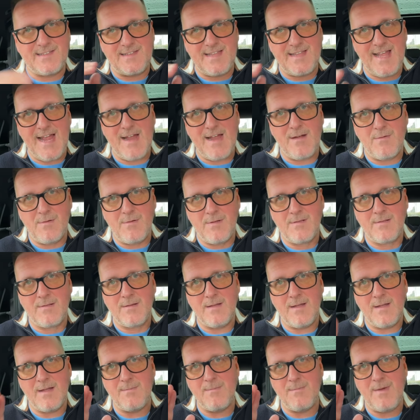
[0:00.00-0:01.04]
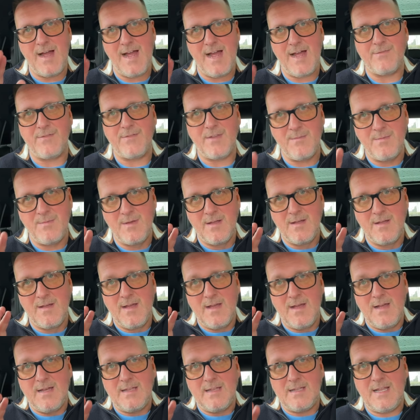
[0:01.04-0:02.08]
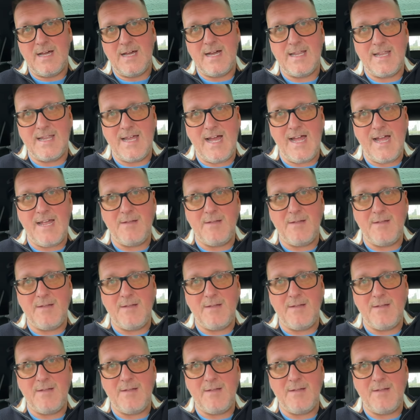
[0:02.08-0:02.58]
Now I have them like that.